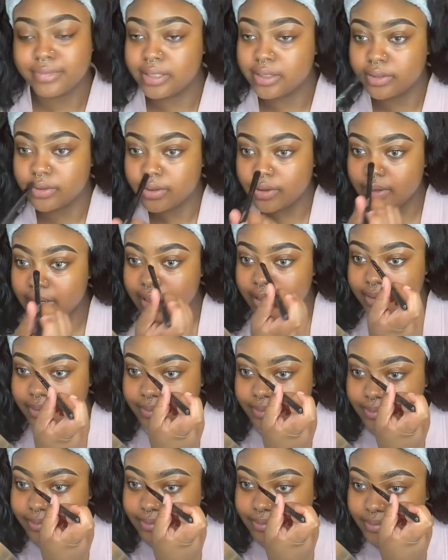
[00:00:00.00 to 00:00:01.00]
Grow
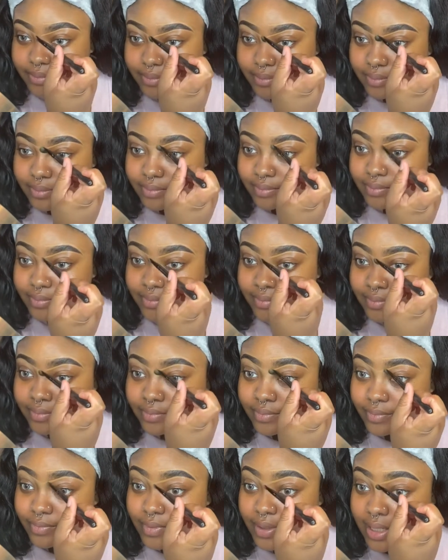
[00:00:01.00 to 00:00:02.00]
up.
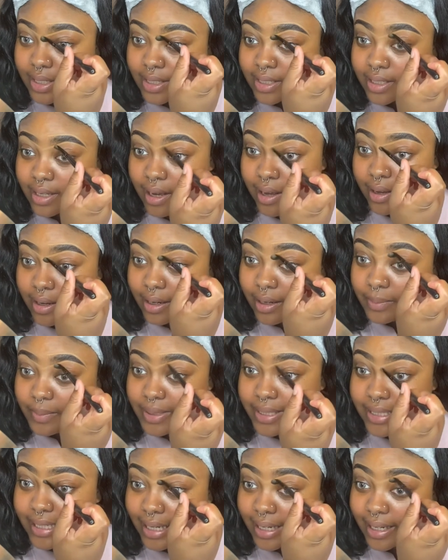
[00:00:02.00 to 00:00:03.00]
That's all I'm gonna
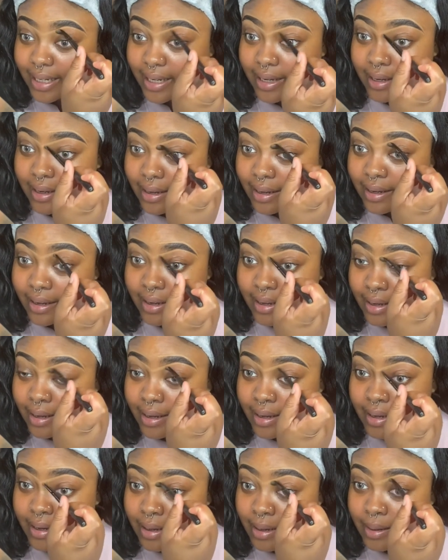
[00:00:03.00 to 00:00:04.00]
say,
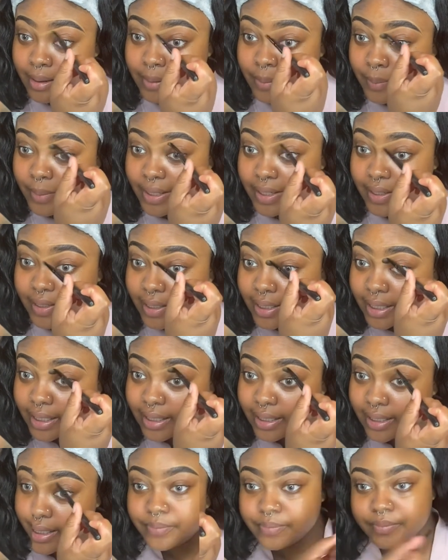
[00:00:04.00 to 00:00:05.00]

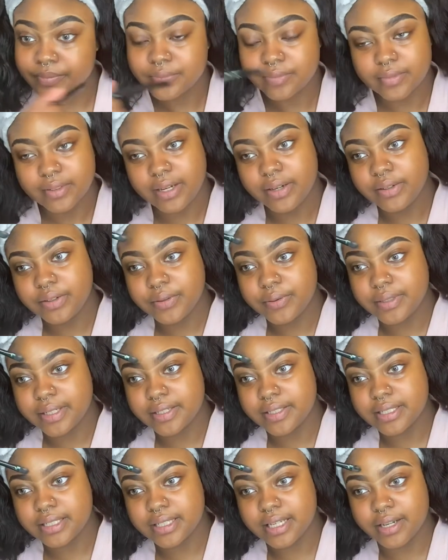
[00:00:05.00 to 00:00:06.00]
period. I don't know what
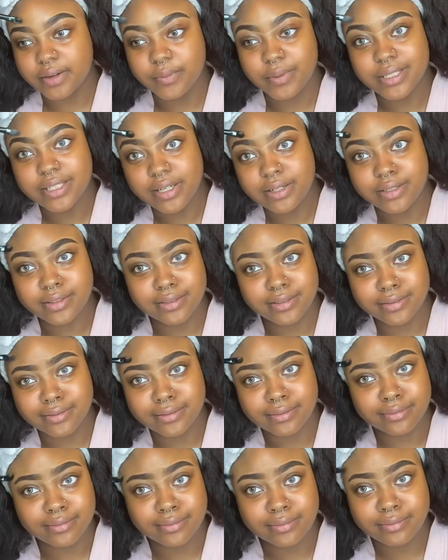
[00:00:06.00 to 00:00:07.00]
else to say. What y'all
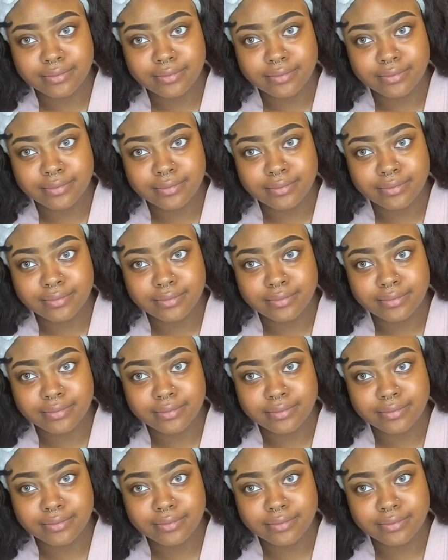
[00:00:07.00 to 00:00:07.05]
doing?